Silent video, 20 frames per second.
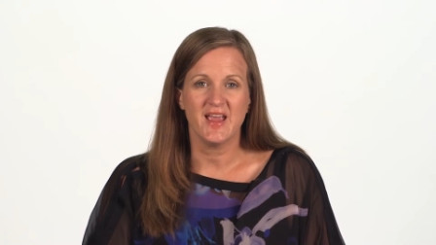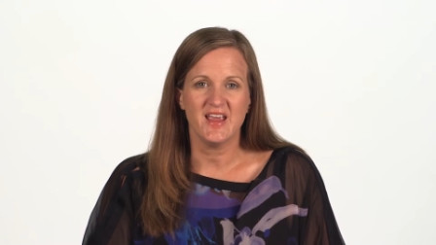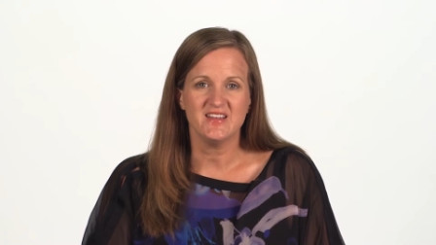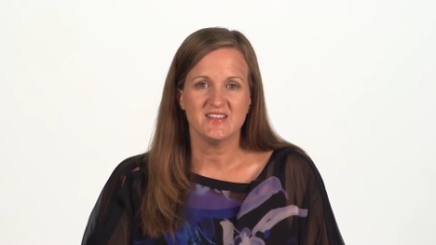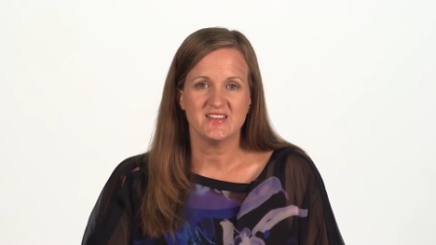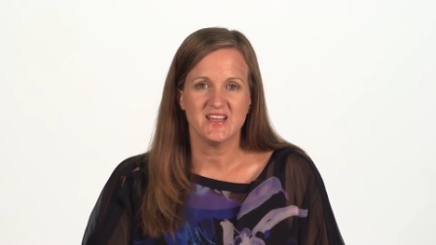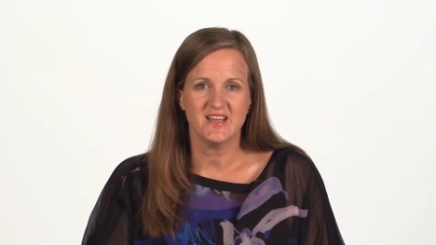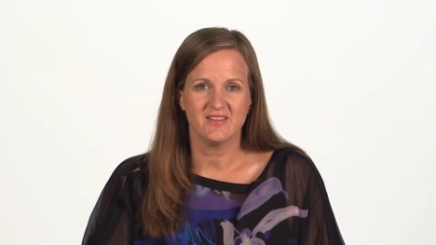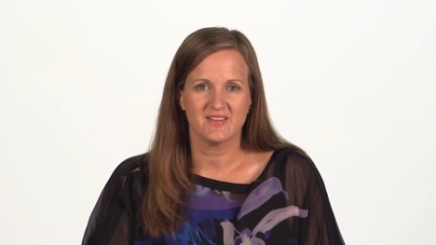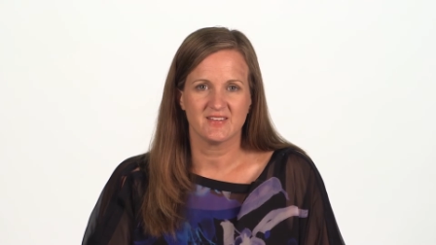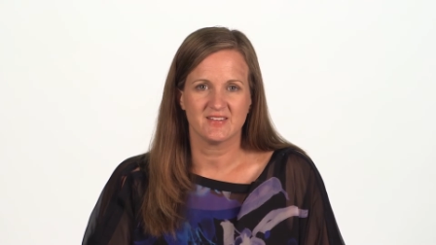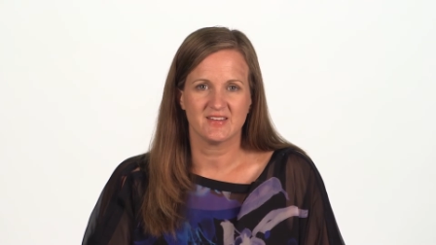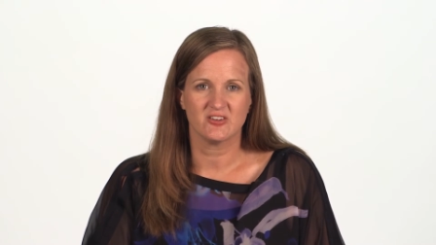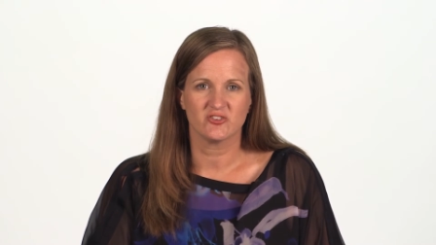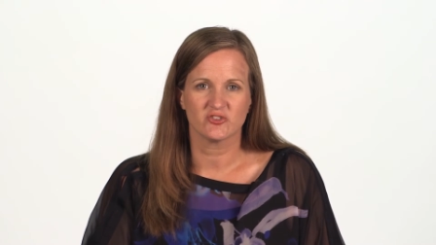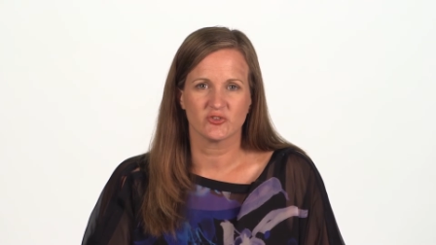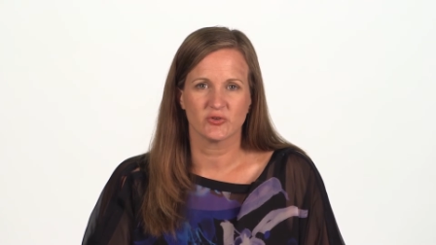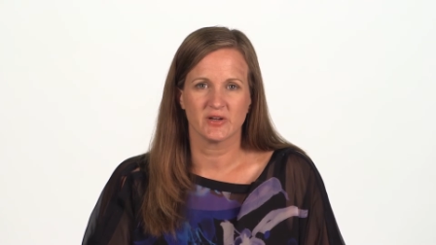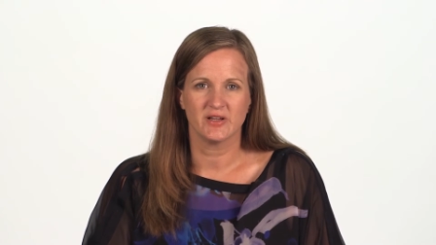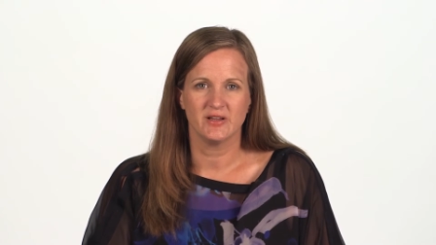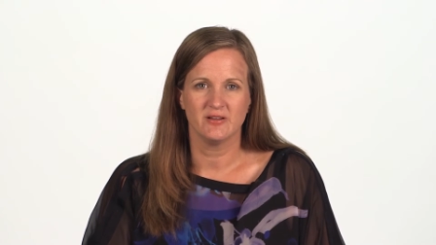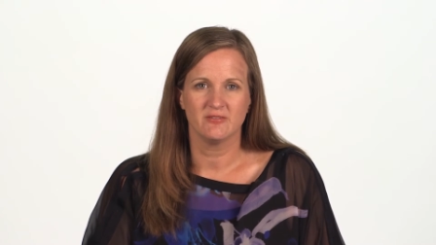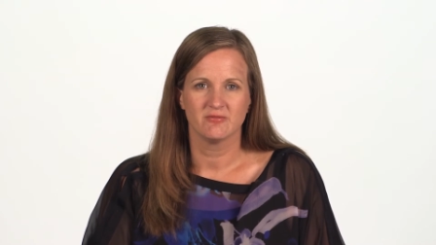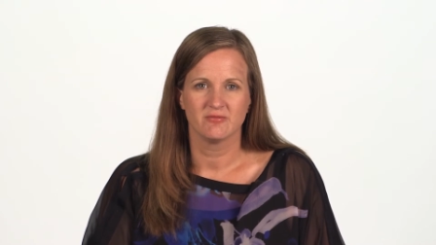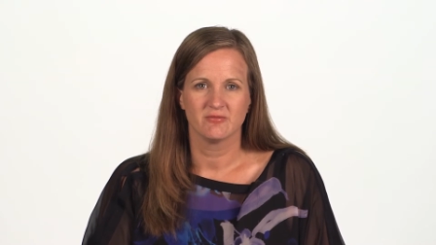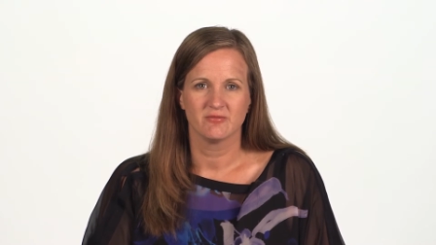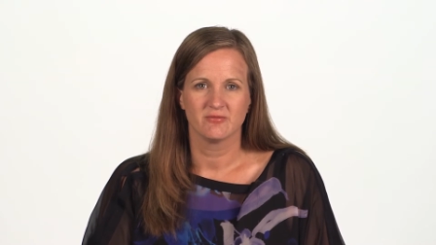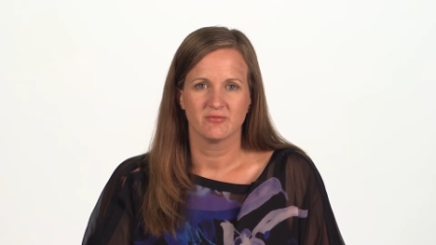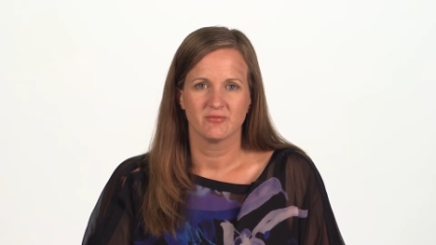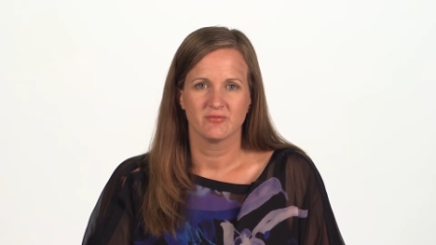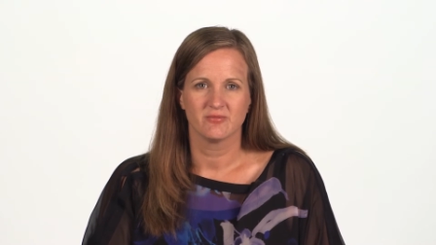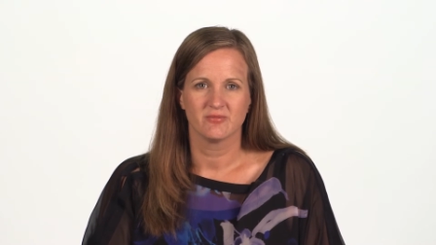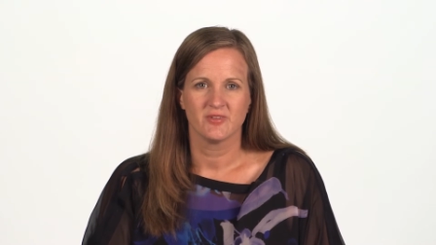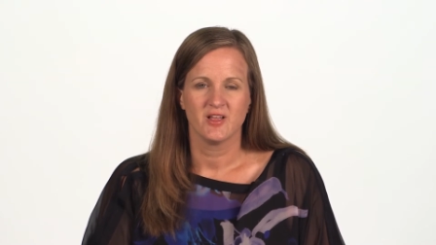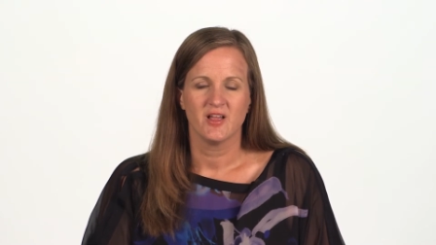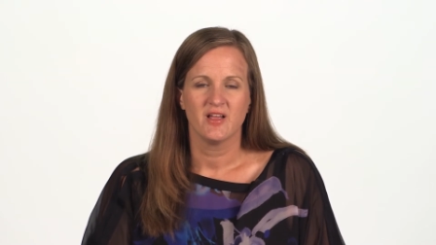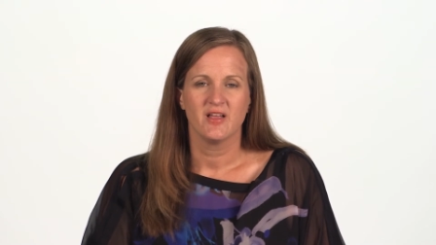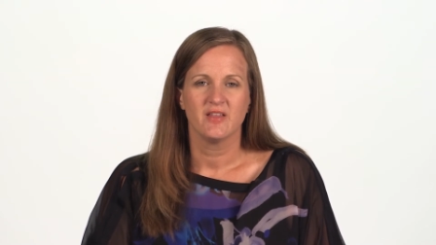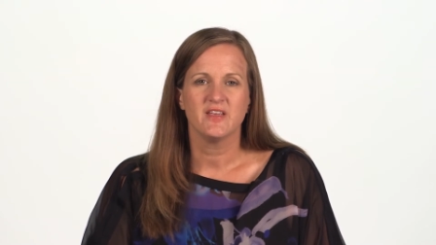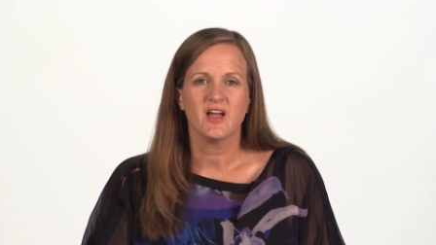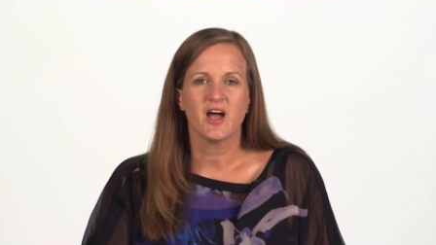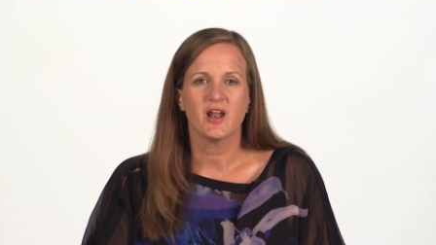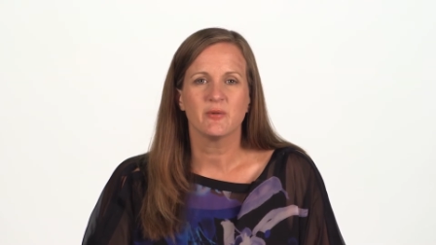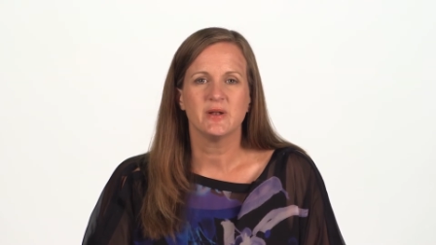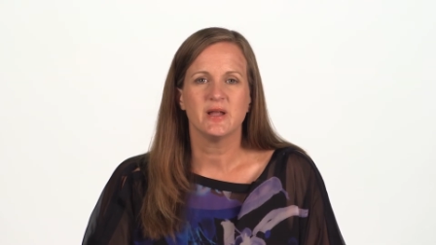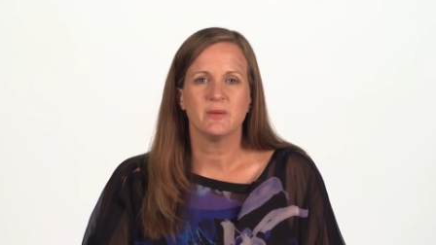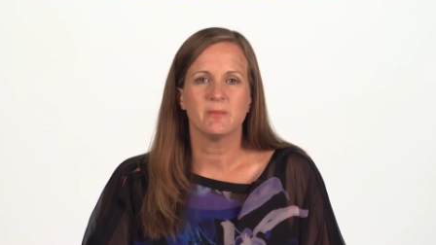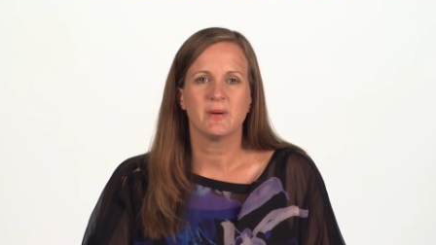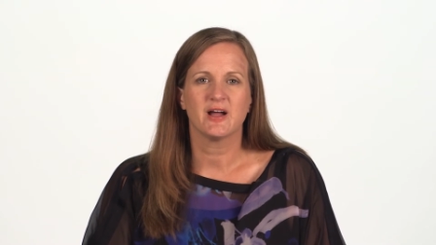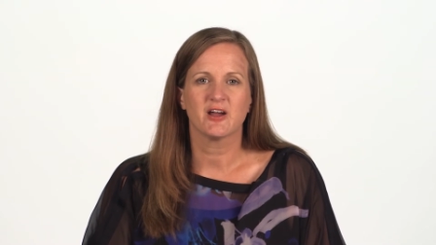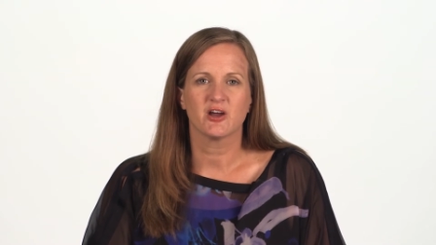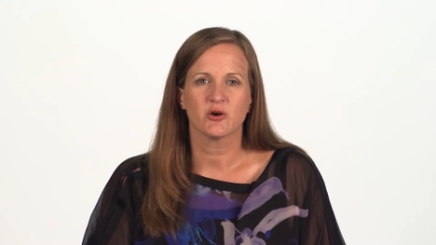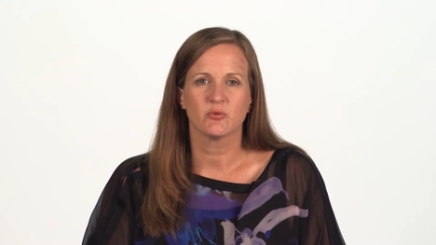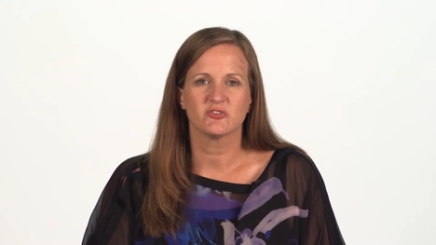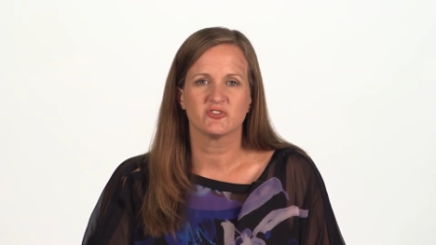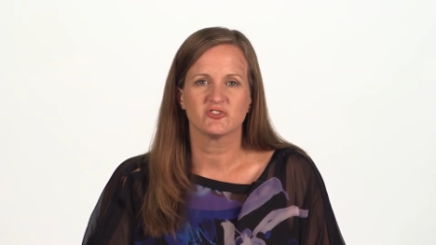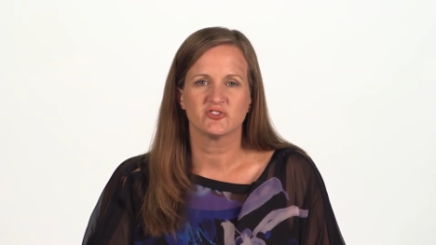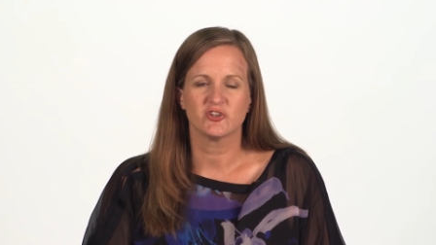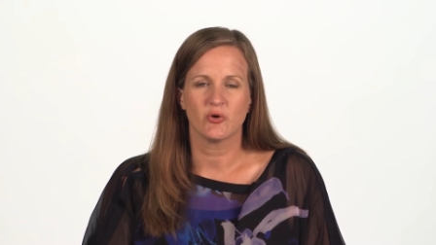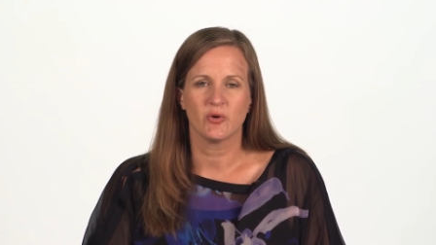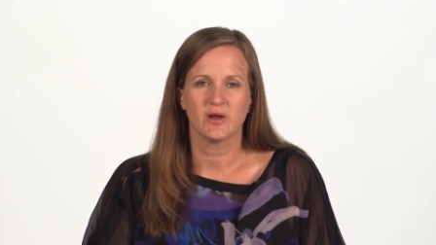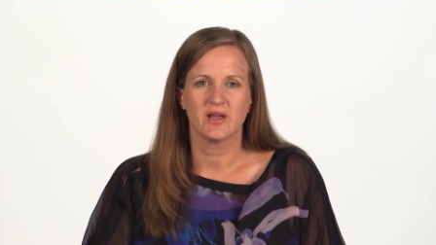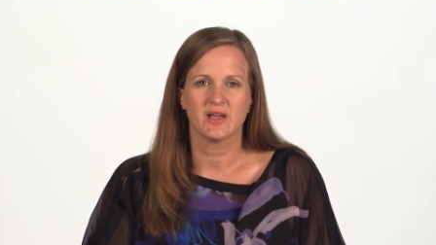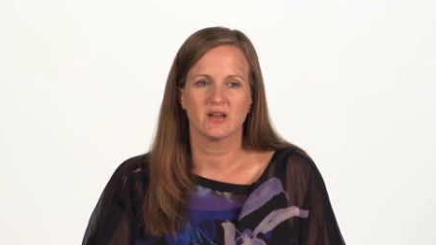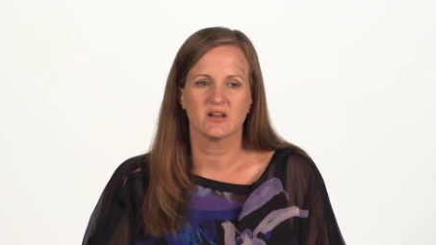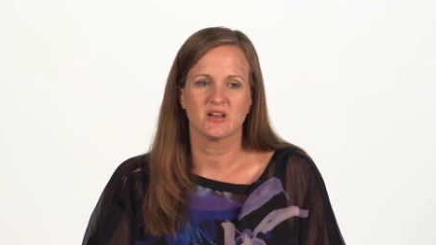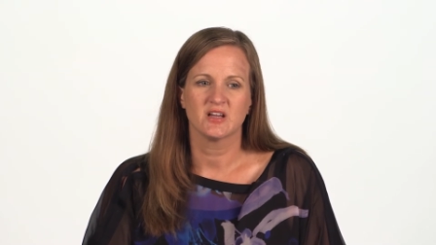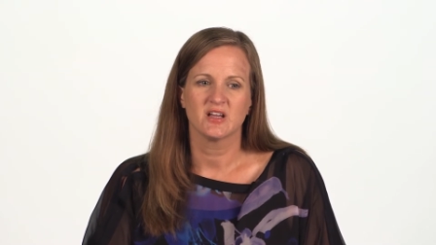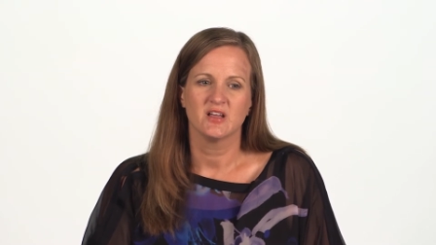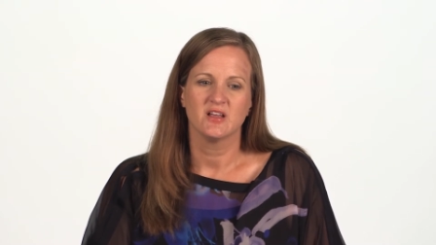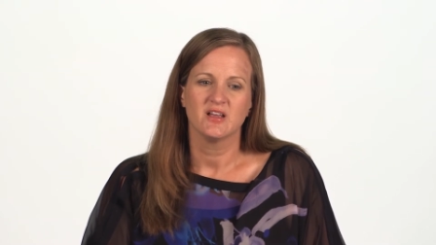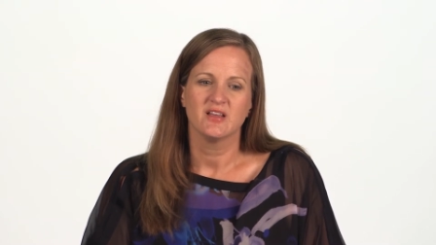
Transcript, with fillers: 18th century, the Ottoman Empire was showing